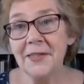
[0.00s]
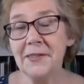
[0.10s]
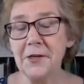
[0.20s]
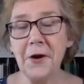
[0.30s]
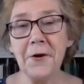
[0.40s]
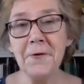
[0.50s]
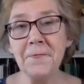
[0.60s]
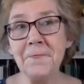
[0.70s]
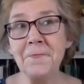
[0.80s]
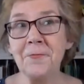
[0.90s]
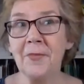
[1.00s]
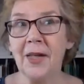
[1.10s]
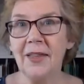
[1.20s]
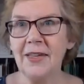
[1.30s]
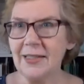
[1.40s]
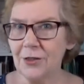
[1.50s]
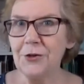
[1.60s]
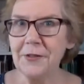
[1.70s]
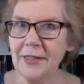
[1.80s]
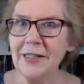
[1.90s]
So there's
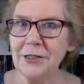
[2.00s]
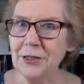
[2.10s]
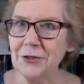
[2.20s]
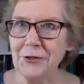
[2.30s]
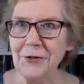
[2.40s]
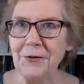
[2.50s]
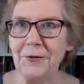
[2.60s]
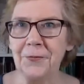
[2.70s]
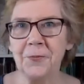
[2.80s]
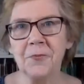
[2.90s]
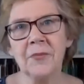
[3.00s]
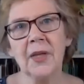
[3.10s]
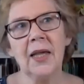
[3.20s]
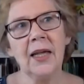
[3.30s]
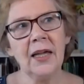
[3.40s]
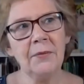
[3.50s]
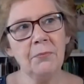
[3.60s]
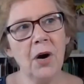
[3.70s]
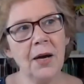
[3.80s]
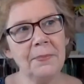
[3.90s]
lots of things you can do. It
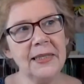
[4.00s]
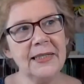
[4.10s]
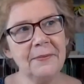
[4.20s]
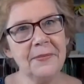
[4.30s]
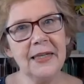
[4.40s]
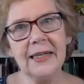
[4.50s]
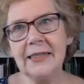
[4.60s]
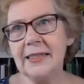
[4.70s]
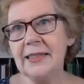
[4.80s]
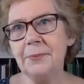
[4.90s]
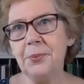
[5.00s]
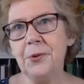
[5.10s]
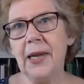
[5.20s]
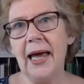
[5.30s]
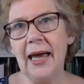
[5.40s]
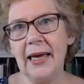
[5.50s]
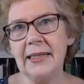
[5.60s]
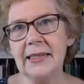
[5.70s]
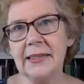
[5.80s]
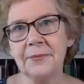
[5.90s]
might be something as simple
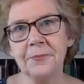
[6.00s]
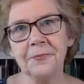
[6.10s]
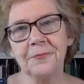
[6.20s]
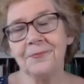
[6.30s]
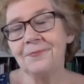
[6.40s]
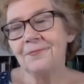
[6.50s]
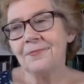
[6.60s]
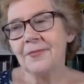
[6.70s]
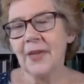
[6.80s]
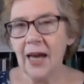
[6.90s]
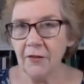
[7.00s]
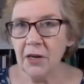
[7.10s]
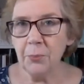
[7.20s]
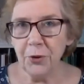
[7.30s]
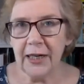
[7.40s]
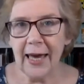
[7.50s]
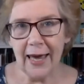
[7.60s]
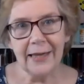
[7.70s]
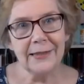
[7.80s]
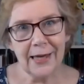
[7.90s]
as having a pretty
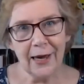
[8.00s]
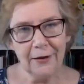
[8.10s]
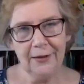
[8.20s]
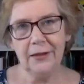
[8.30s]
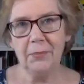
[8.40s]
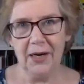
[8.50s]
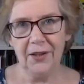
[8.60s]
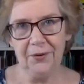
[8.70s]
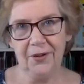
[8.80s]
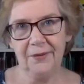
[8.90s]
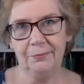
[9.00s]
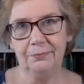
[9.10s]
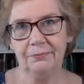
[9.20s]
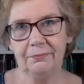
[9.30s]
hand towel in the bathroom.